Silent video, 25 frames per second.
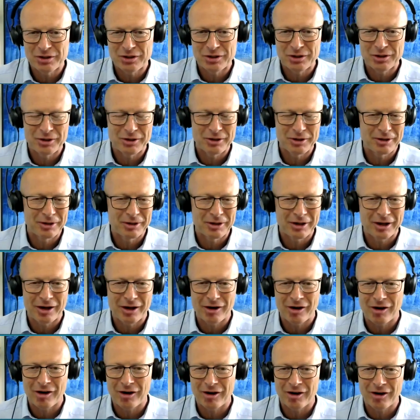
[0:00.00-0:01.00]

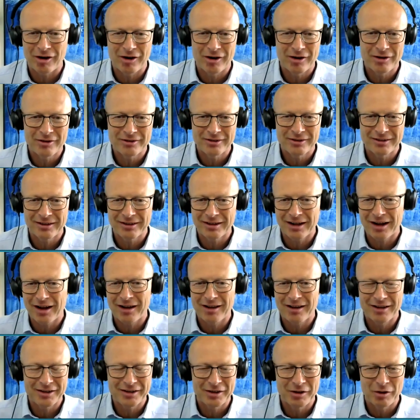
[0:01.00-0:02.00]
aren't,
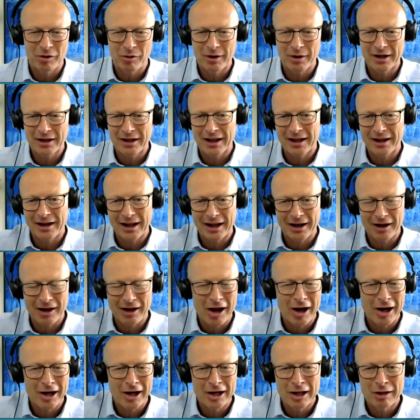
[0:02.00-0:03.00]
you know, at a
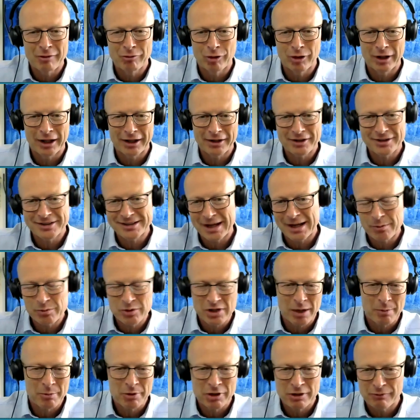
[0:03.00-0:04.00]
high level at the same
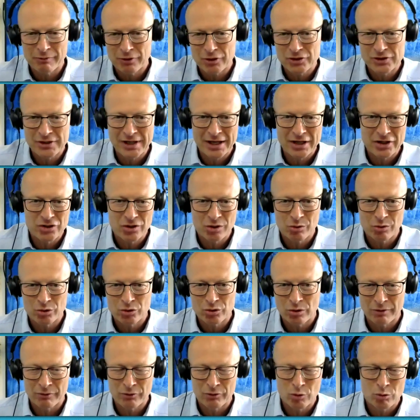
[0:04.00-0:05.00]
time in different states, you could
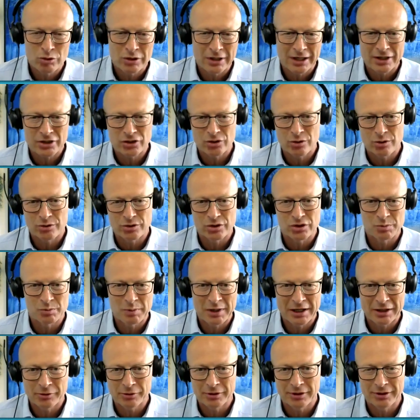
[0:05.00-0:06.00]
sort of utilize nurses
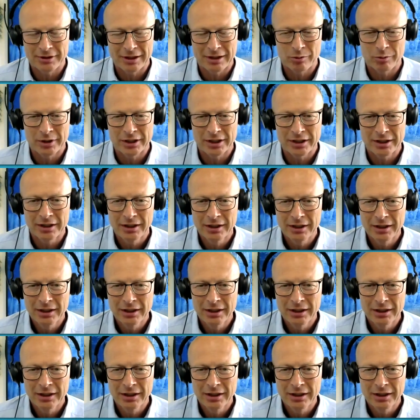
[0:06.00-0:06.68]
better in that way.